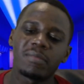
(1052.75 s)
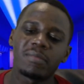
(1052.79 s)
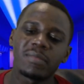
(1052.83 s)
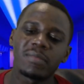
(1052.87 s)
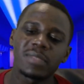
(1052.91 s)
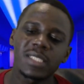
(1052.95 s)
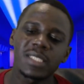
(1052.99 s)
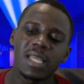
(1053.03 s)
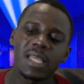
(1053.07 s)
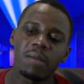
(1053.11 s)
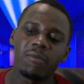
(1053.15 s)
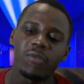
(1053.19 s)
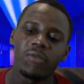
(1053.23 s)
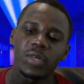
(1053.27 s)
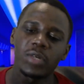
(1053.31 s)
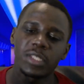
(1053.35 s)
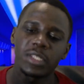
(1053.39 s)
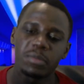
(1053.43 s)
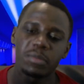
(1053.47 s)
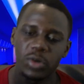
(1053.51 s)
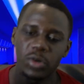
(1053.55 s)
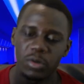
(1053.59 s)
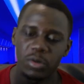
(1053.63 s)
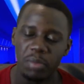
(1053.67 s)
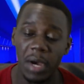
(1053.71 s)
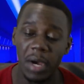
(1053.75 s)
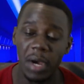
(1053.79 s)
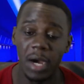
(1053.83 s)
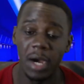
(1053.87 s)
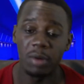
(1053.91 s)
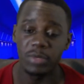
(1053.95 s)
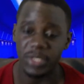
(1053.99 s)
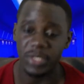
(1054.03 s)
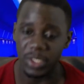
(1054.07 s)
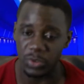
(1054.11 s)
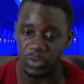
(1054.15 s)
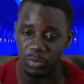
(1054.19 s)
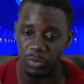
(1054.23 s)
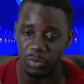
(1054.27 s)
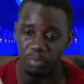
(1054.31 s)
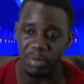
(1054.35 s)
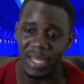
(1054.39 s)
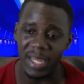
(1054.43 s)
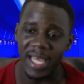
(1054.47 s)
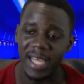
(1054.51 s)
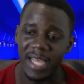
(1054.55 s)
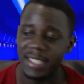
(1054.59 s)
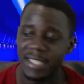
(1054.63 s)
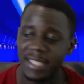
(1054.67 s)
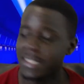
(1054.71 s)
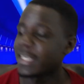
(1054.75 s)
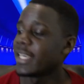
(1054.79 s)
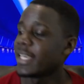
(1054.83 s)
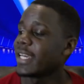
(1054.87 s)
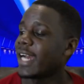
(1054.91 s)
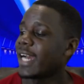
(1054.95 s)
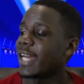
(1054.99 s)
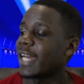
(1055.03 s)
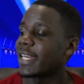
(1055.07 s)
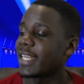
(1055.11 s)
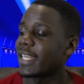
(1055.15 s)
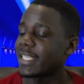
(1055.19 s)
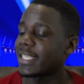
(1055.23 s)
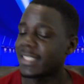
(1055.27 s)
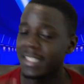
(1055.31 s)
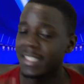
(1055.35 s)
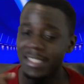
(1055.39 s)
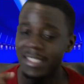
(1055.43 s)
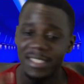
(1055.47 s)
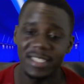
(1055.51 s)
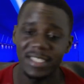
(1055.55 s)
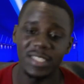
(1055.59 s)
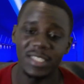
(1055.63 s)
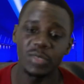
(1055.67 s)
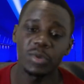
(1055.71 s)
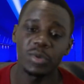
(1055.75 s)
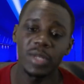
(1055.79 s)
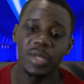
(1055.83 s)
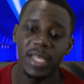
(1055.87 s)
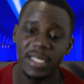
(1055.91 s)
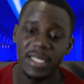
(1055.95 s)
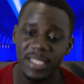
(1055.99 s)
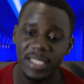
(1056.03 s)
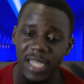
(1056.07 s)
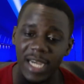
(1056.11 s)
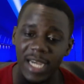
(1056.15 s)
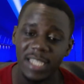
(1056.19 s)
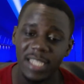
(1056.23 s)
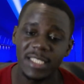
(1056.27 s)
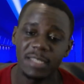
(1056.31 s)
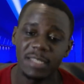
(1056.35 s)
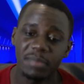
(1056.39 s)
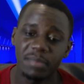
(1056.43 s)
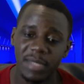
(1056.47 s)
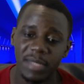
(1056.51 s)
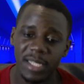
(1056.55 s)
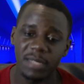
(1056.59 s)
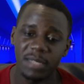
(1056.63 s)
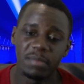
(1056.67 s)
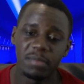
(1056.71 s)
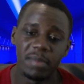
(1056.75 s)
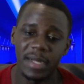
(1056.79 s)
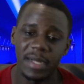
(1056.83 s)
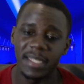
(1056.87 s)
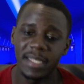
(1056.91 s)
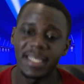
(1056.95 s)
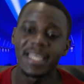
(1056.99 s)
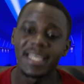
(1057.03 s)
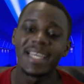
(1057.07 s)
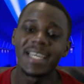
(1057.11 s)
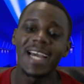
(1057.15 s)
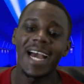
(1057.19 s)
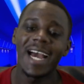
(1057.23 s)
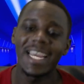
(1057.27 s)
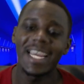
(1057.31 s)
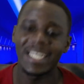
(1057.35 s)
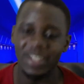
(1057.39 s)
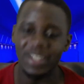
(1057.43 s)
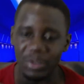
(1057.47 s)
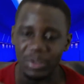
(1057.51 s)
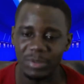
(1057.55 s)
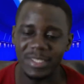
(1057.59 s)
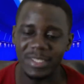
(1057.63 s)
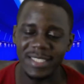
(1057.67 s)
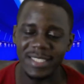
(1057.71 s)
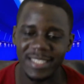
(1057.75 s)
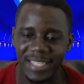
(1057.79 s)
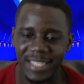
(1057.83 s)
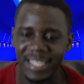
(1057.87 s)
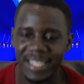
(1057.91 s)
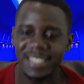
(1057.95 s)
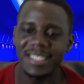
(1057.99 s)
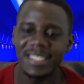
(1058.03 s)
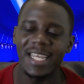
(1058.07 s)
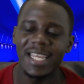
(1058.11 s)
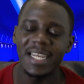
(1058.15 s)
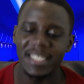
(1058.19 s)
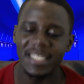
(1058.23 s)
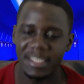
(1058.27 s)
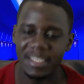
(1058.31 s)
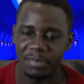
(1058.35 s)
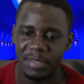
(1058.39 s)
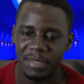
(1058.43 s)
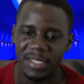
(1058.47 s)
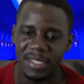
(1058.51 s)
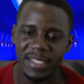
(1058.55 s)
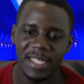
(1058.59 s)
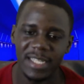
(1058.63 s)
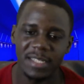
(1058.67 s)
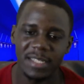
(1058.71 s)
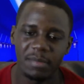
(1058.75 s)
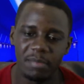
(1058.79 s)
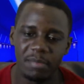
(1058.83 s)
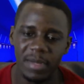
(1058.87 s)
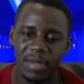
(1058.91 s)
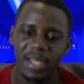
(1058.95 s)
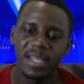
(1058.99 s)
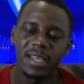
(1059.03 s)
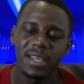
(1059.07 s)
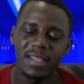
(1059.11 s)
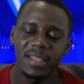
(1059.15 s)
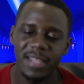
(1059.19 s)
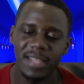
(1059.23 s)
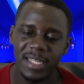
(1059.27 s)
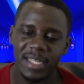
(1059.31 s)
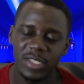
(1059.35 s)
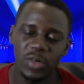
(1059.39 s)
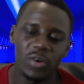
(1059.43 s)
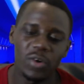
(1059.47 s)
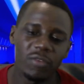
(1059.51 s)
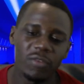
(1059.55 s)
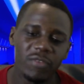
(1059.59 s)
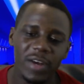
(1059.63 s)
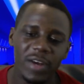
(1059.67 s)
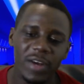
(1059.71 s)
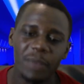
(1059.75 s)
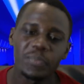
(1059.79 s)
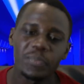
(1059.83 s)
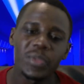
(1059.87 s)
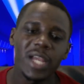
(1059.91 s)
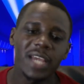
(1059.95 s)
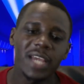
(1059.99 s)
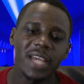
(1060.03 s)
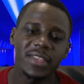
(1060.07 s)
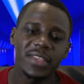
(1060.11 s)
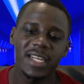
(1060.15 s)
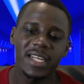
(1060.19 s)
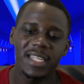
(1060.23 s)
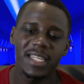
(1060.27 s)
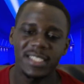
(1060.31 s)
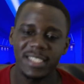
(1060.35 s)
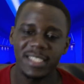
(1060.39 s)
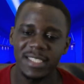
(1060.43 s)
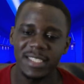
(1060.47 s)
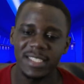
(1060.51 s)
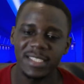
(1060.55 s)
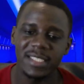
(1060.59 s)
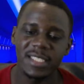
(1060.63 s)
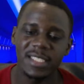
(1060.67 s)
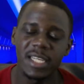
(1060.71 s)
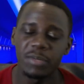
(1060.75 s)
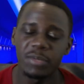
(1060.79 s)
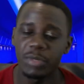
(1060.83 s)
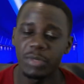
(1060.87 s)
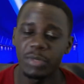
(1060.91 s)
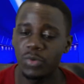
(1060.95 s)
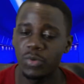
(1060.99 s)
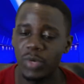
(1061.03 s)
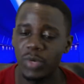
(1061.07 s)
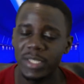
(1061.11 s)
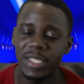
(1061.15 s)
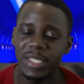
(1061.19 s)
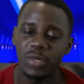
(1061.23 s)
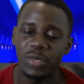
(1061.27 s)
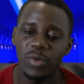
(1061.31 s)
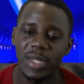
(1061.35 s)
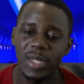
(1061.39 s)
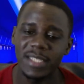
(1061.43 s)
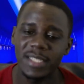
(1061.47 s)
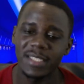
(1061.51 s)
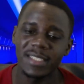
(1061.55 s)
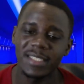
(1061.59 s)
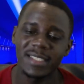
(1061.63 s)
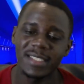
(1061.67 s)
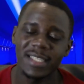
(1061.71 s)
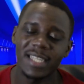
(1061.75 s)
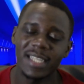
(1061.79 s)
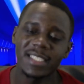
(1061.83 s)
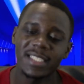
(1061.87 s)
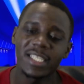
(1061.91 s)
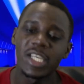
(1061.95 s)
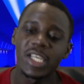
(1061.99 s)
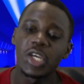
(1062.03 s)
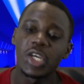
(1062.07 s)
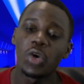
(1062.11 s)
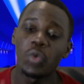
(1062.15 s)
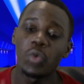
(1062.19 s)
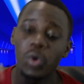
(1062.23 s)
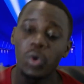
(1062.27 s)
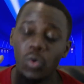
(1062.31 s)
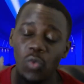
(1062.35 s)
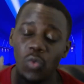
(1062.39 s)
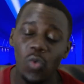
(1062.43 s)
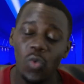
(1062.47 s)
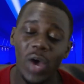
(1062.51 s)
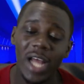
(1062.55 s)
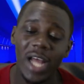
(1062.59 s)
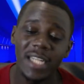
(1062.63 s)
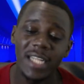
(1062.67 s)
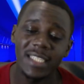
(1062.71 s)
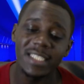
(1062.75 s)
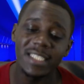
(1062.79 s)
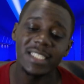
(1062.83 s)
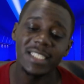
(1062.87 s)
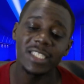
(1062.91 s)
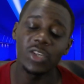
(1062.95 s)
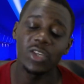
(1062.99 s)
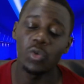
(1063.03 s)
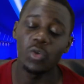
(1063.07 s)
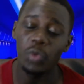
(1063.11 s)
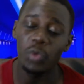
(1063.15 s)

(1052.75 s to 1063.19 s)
some £40 million and two players, and Leicester City will accept that money. I don't see Leicester accepting that offer. I think Leicester City really what they want is that we want